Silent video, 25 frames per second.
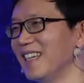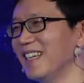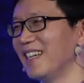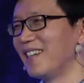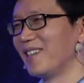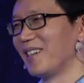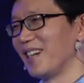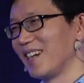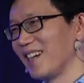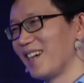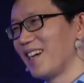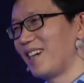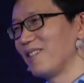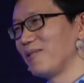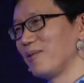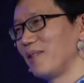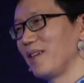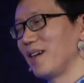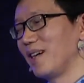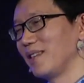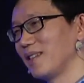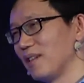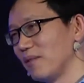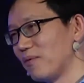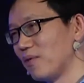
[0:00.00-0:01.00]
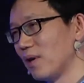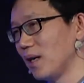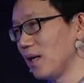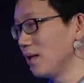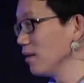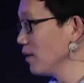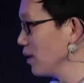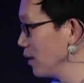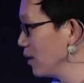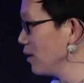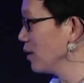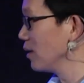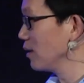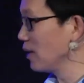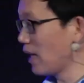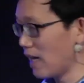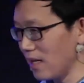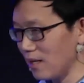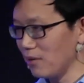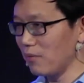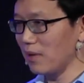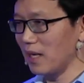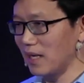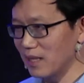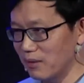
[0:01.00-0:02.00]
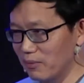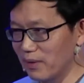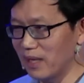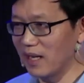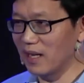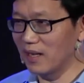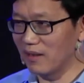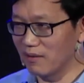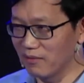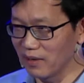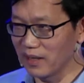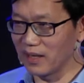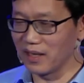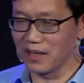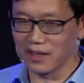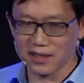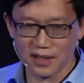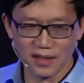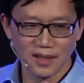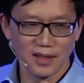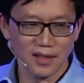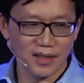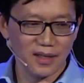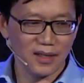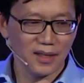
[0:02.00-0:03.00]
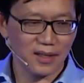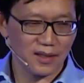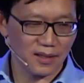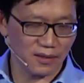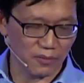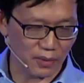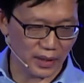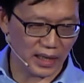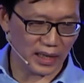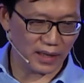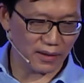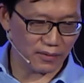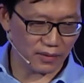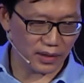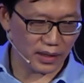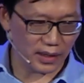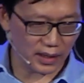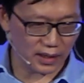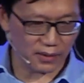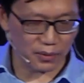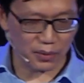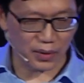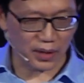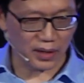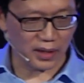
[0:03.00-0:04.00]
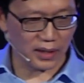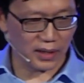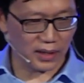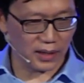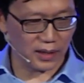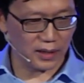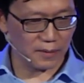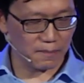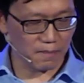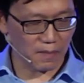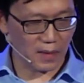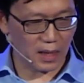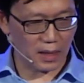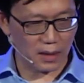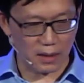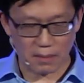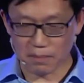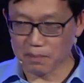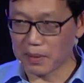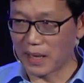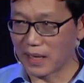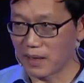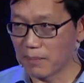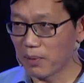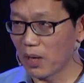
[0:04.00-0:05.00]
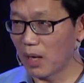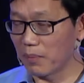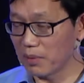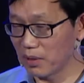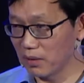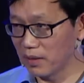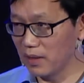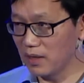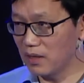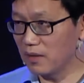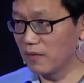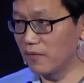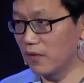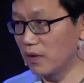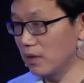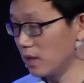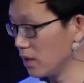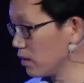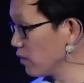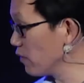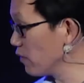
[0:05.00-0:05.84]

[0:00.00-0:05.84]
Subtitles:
right? How do we anti-fraud? And otherwise, we have a really bad population for this